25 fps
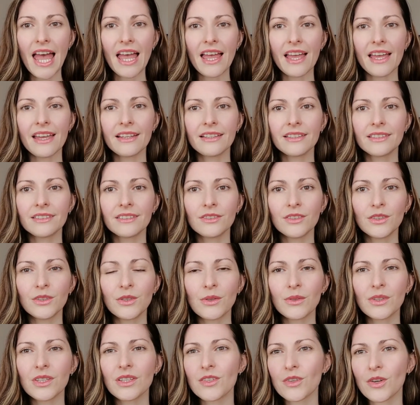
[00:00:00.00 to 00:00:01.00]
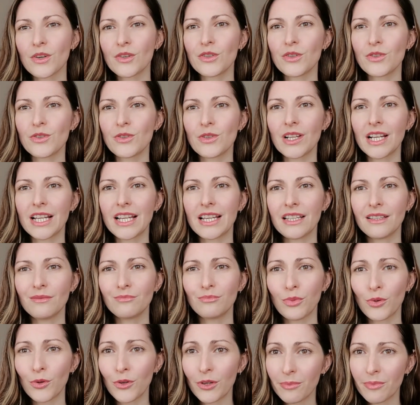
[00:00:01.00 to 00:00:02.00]
And you know, these are
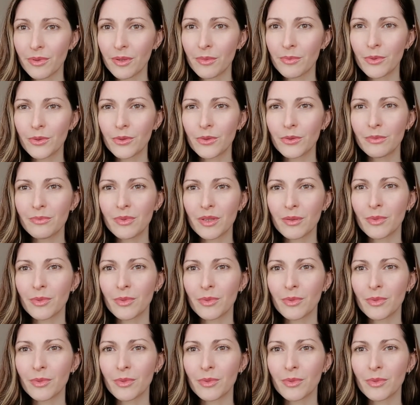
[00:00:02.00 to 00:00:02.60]
usually poor people,